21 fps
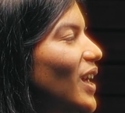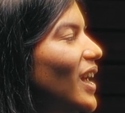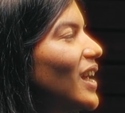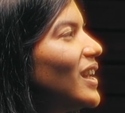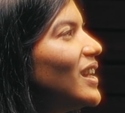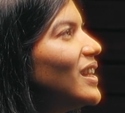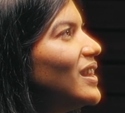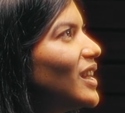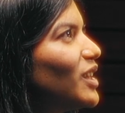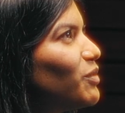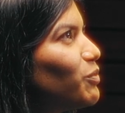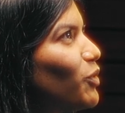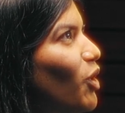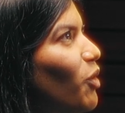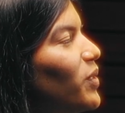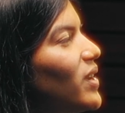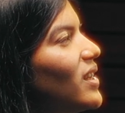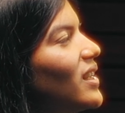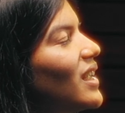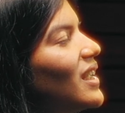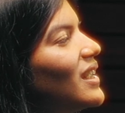And in that
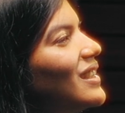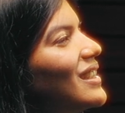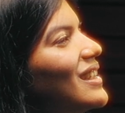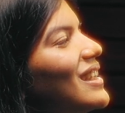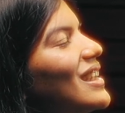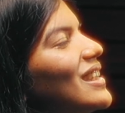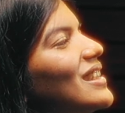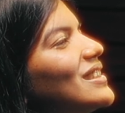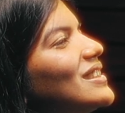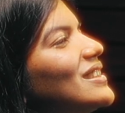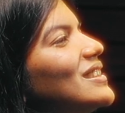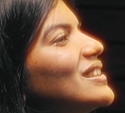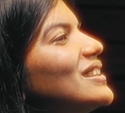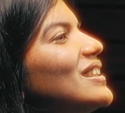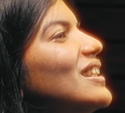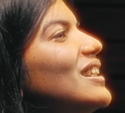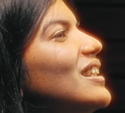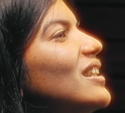moment, I realized